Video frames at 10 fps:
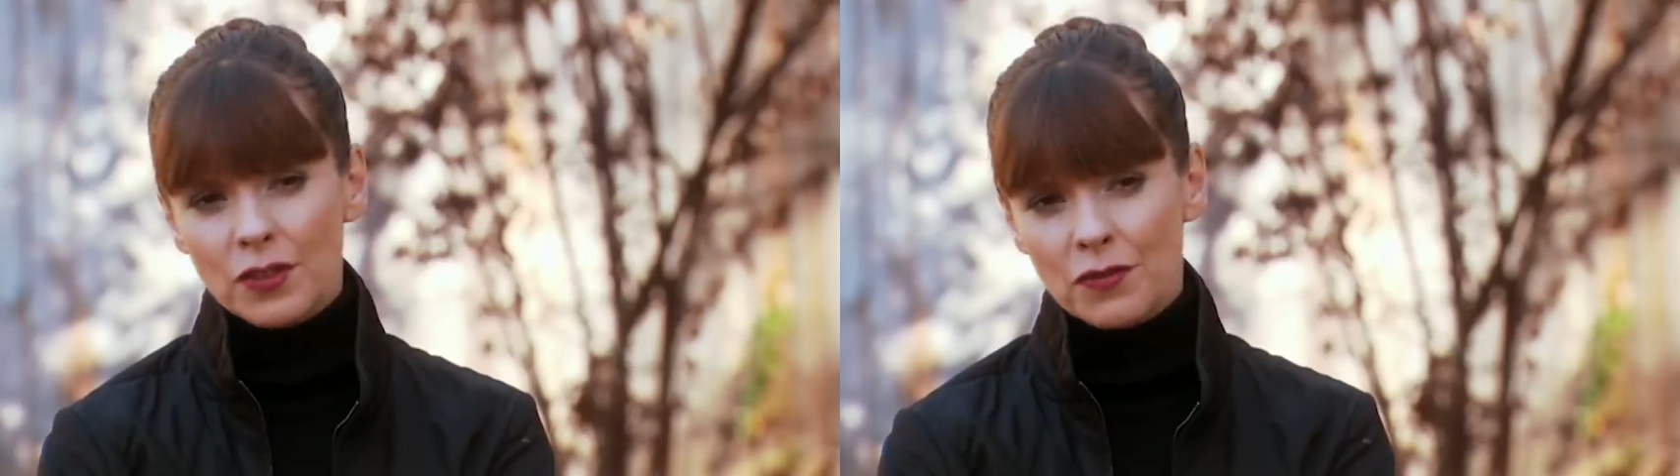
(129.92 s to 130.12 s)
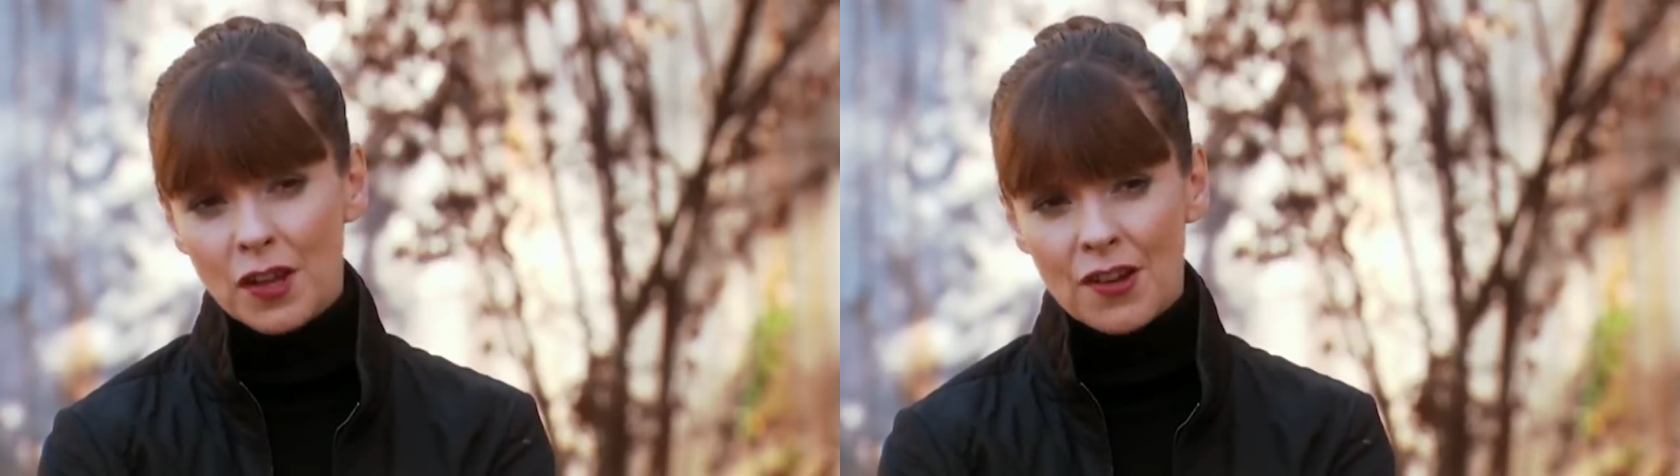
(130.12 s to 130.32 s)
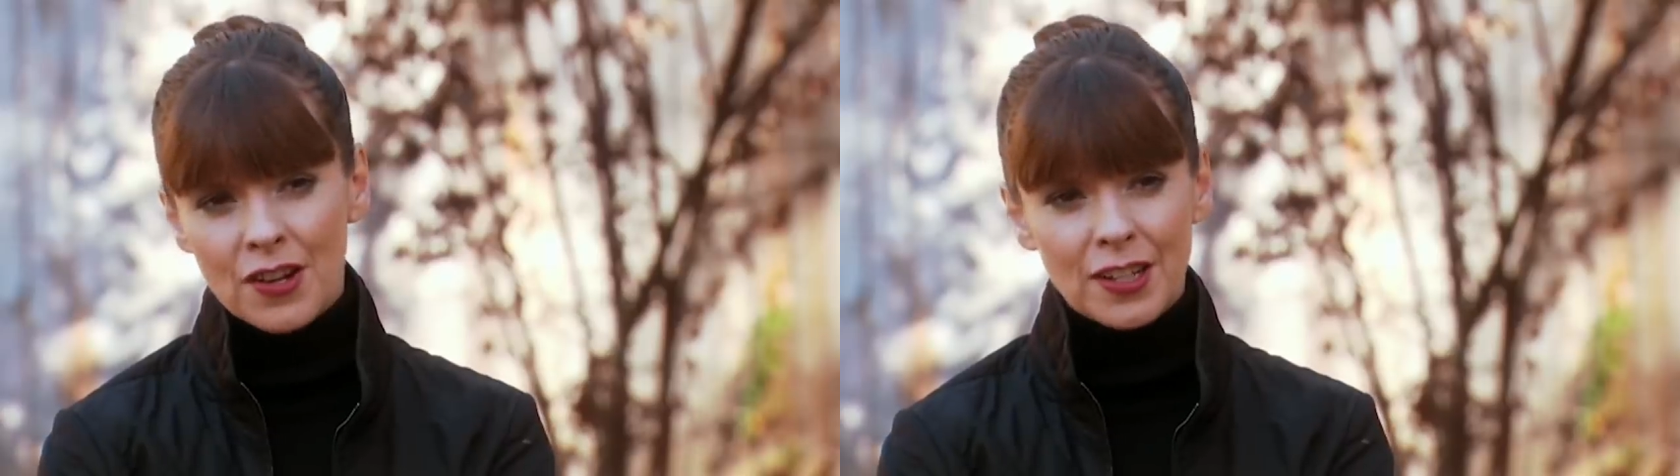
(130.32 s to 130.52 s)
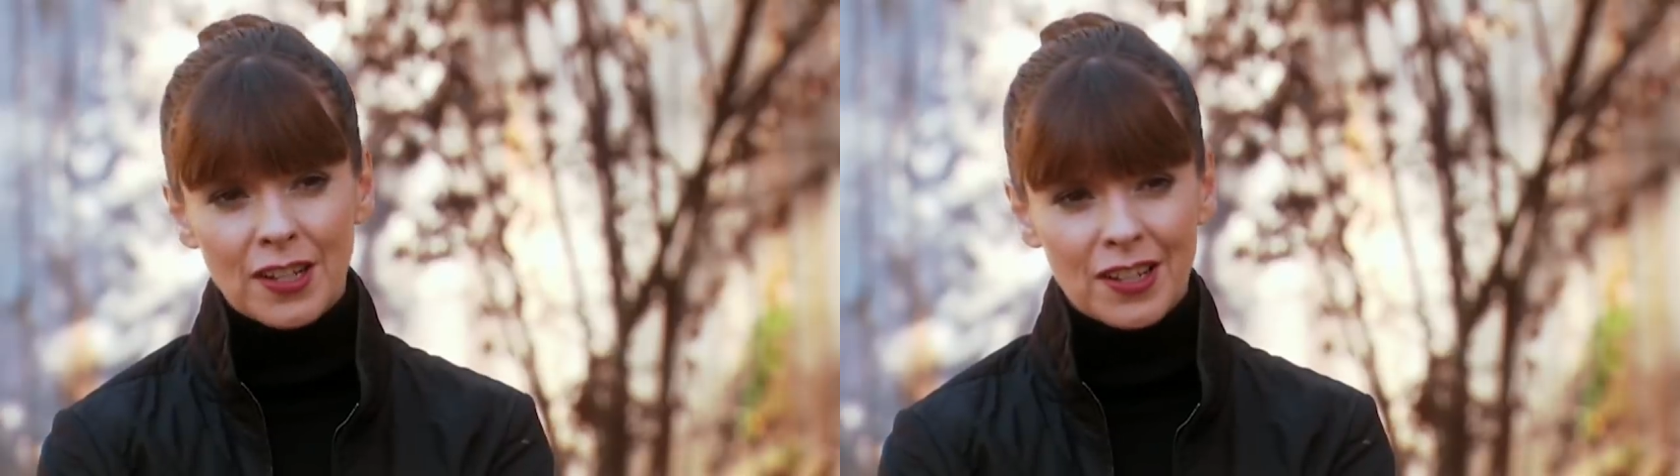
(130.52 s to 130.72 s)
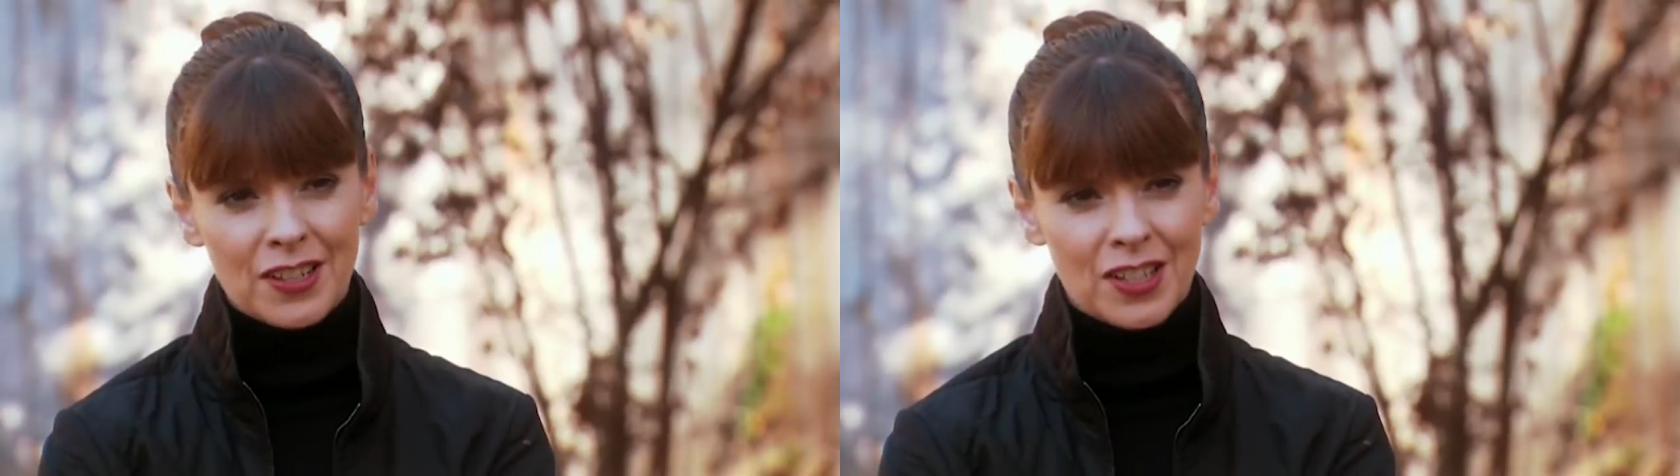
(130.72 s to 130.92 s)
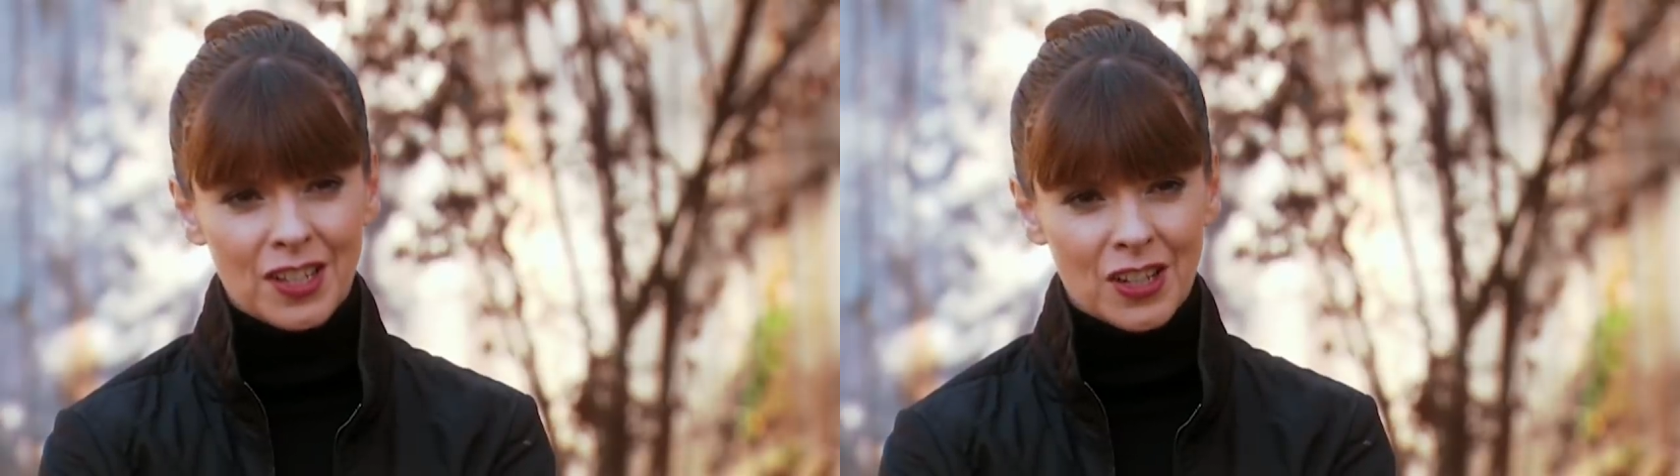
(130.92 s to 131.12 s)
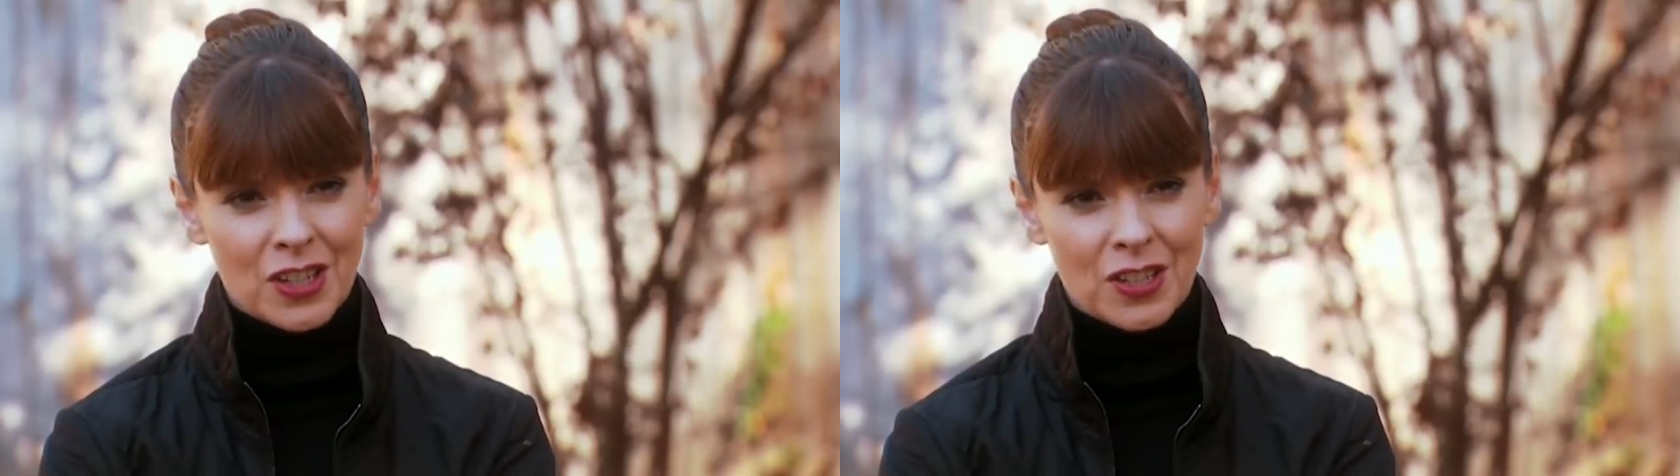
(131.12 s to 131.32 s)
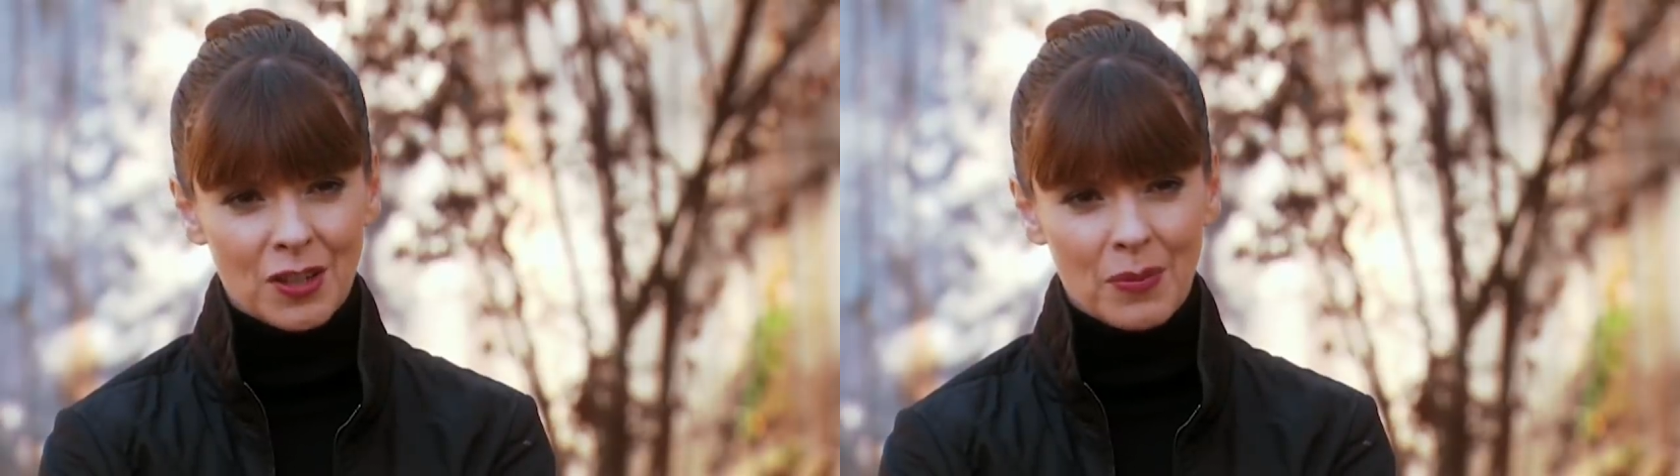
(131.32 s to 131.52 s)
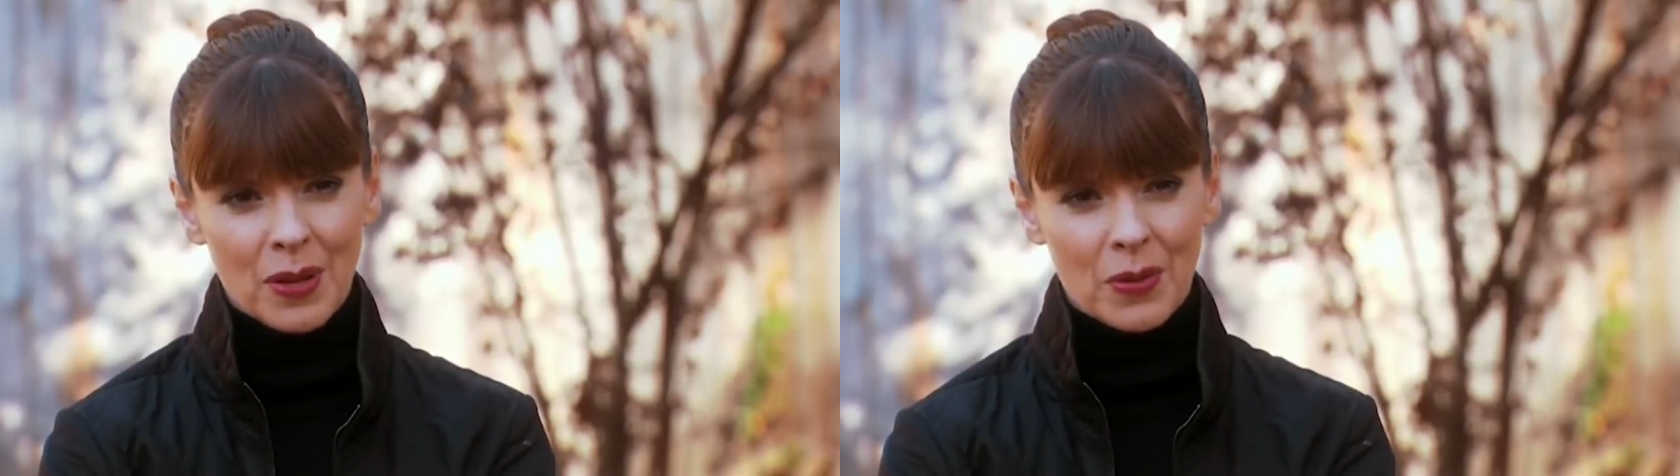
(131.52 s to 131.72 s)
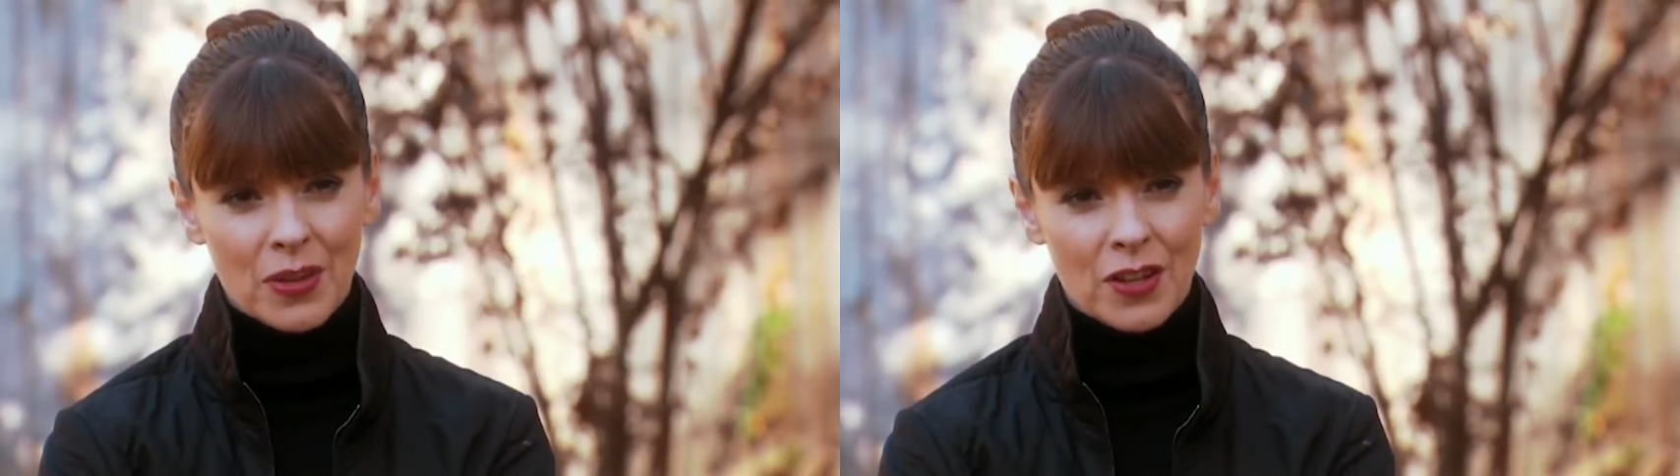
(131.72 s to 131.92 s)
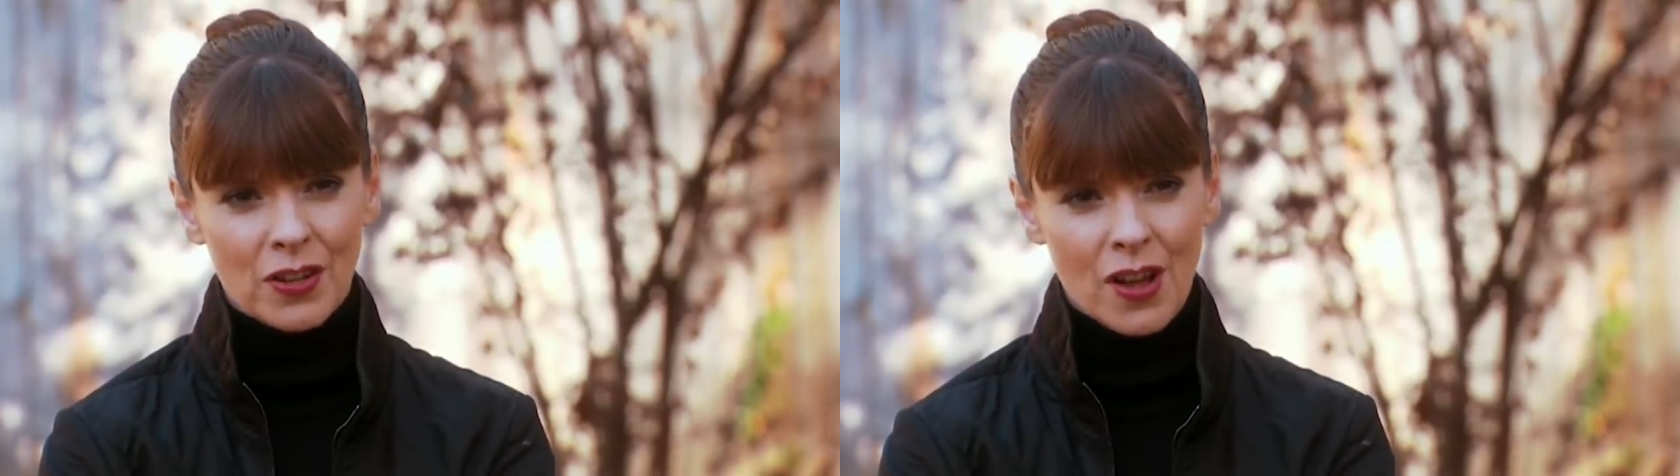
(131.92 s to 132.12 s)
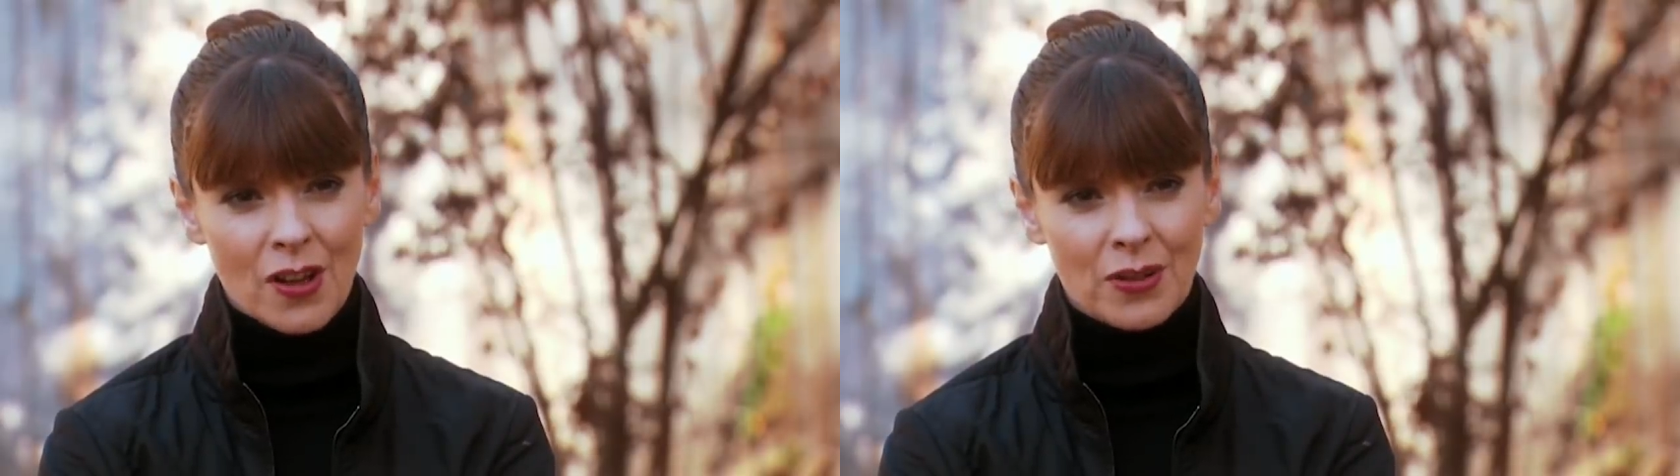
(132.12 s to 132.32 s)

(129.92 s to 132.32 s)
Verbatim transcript: After Fiona had learnt to touch the dumbbell with her